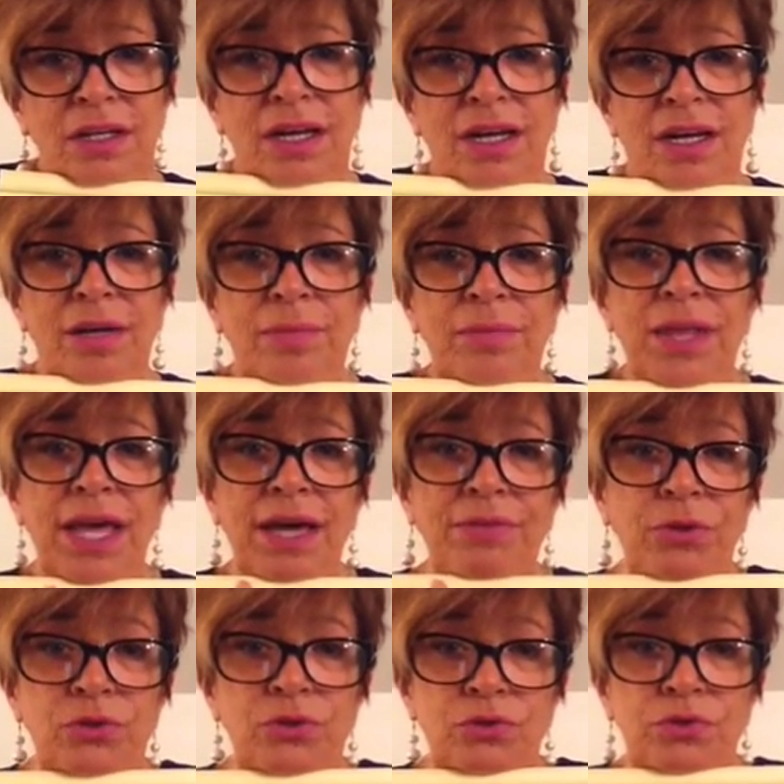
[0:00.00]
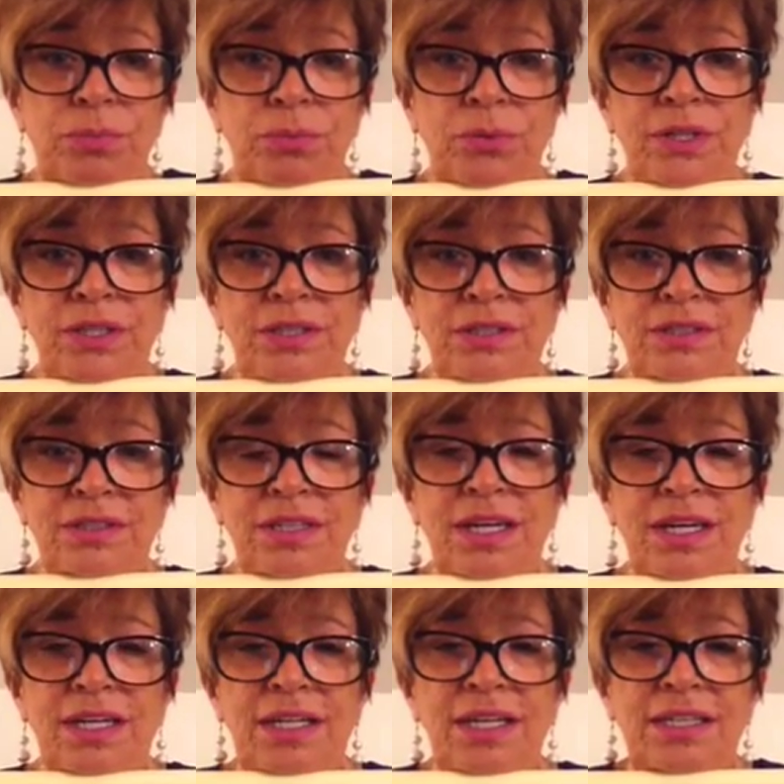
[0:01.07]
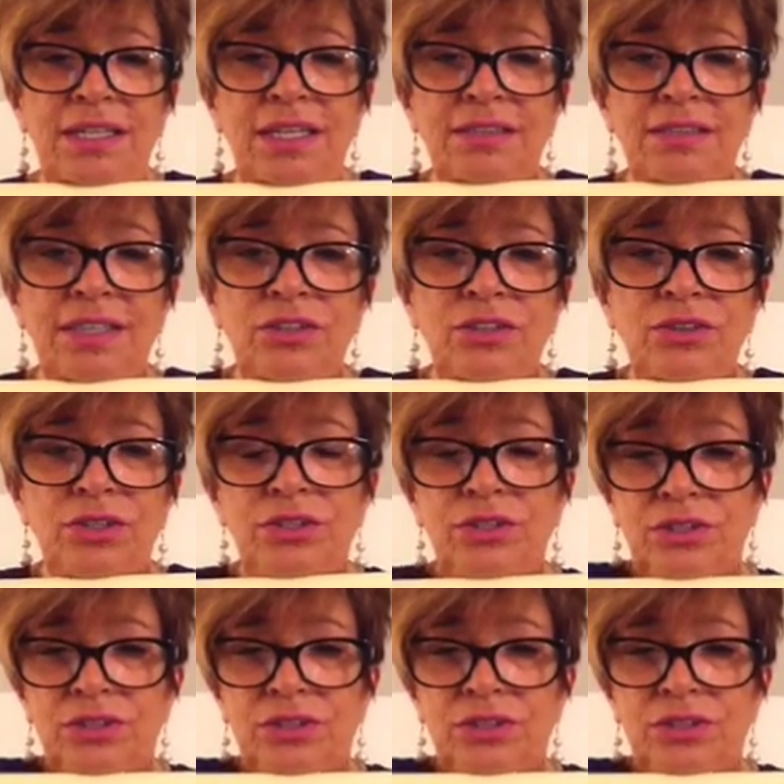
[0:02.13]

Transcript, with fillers: Um, have those three points, and it, it's like your